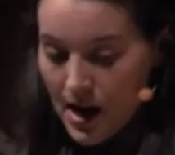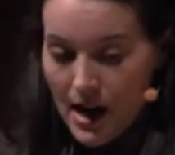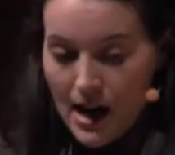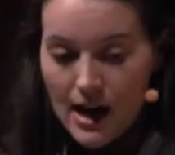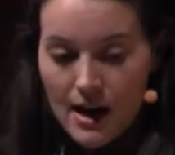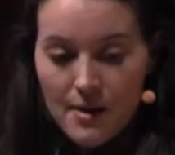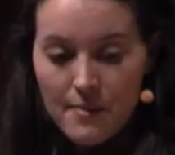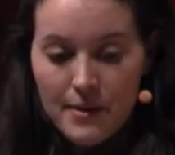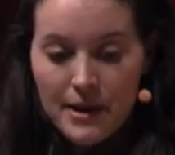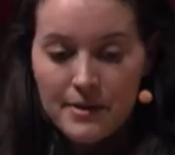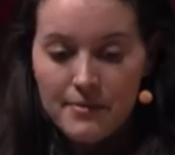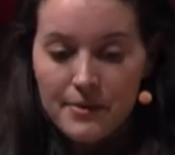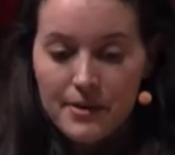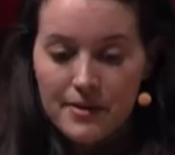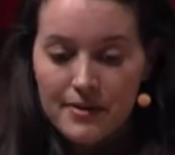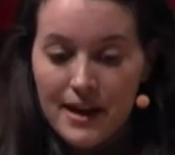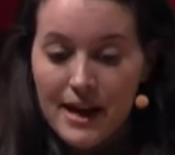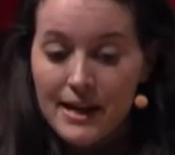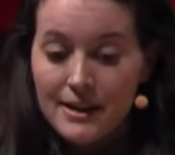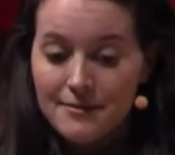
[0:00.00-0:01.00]
And
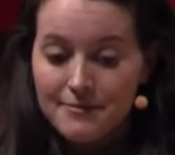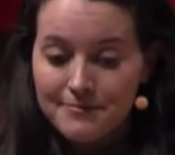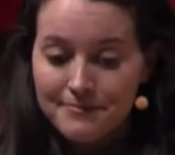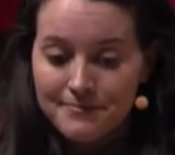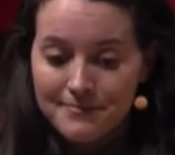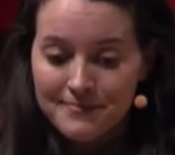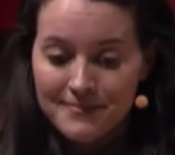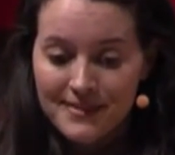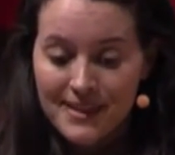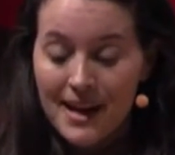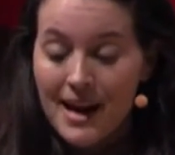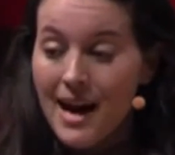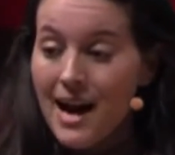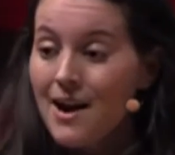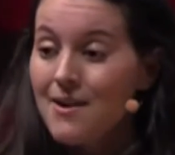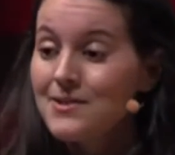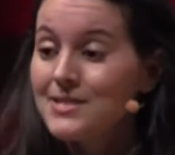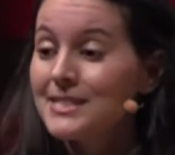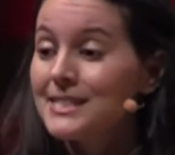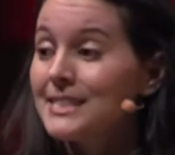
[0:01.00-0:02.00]
with that,
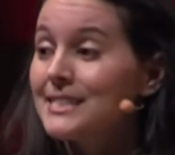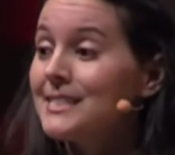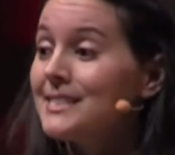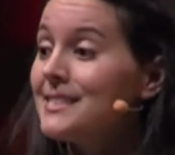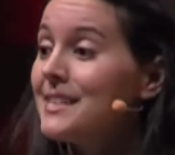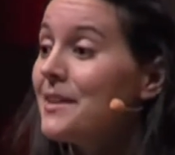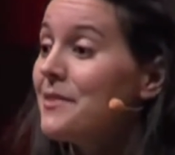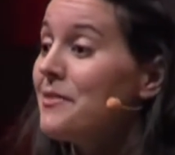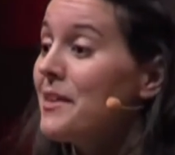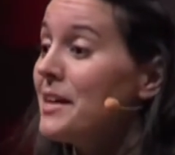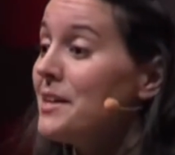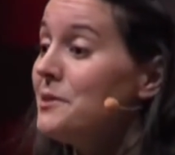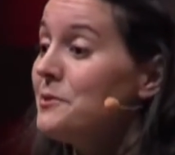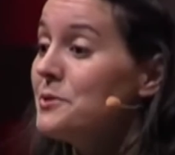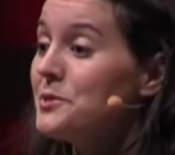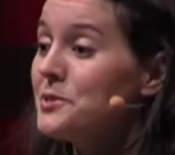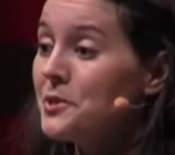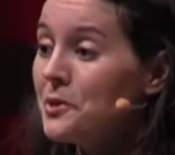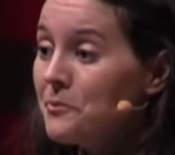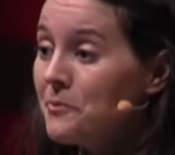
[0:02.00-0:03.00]
I would just like to say thank you
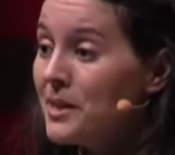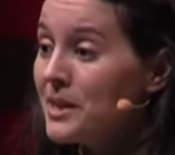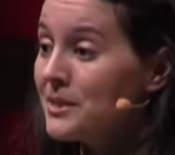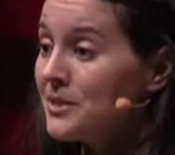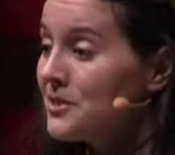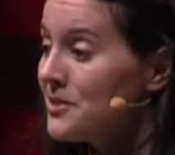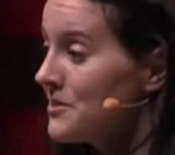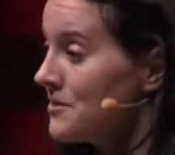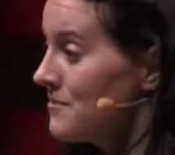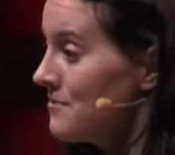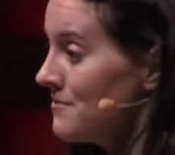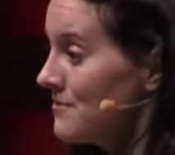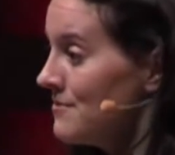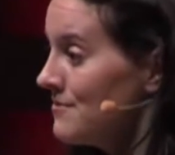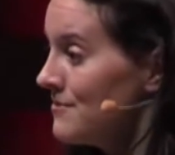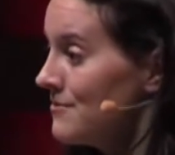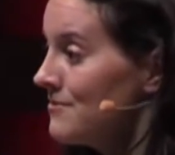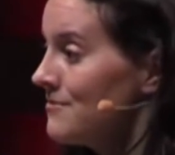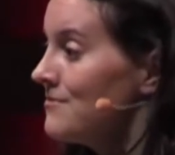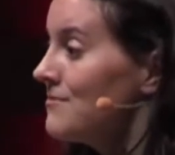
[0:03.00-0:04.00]
so much
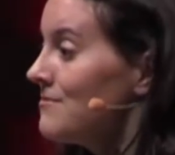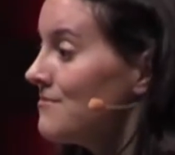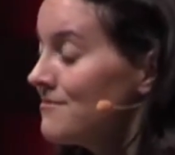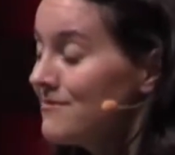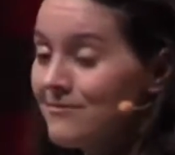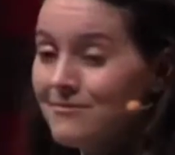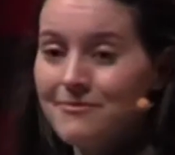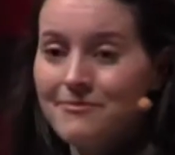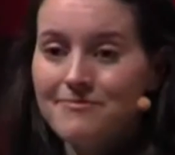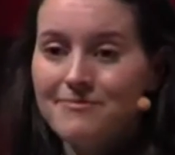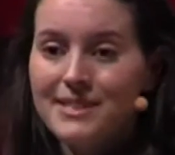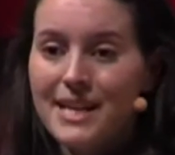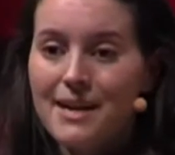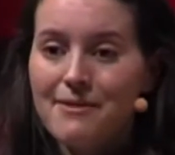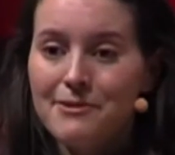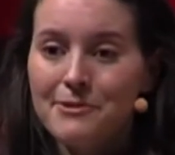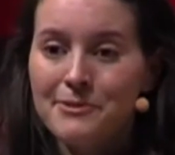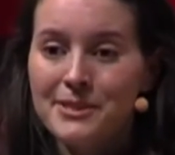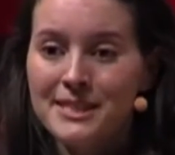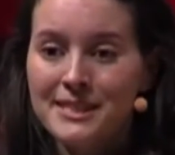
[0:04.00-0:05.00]
to
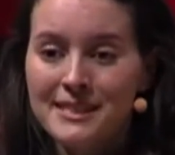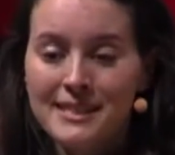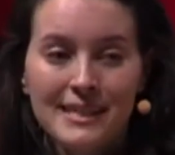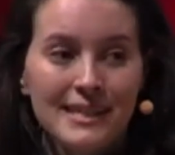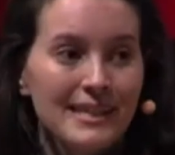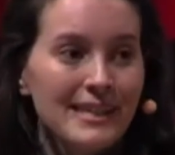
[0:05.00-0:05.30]
everyone.